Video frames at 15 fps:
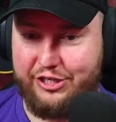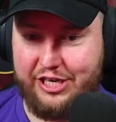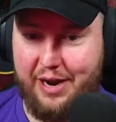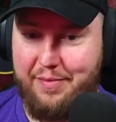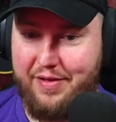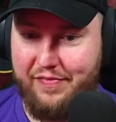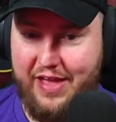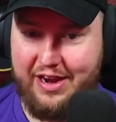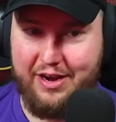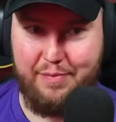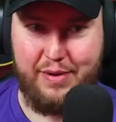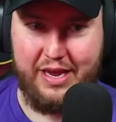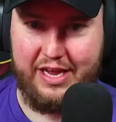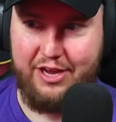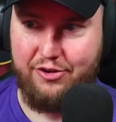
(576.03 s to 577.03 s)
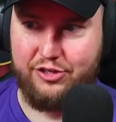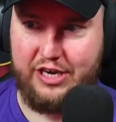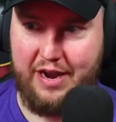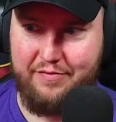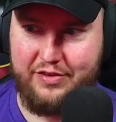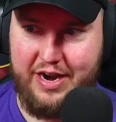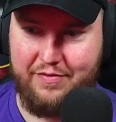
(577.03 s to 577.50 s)
I mean, that could be huge.
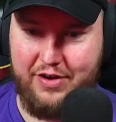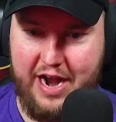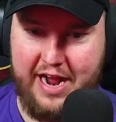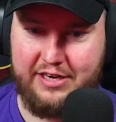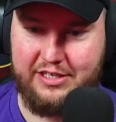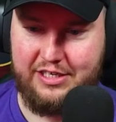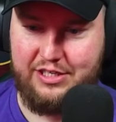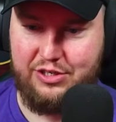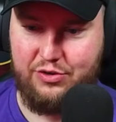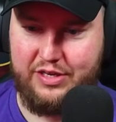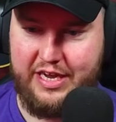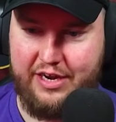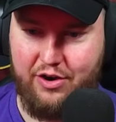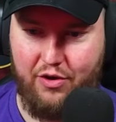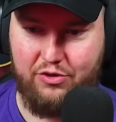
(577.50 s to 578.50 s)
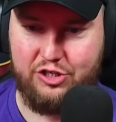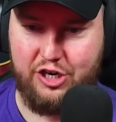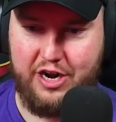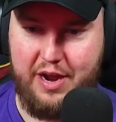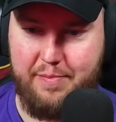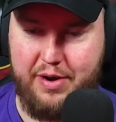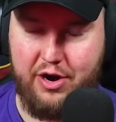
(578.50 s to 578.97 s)
I've never actually 2 keyed Ultra
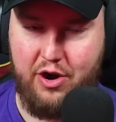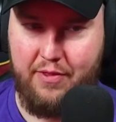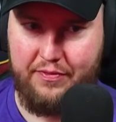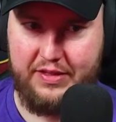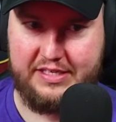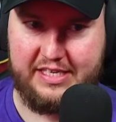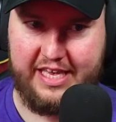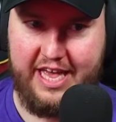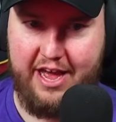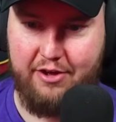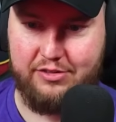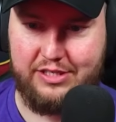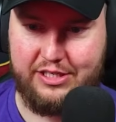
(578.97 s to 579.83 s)
Nightmare on this account,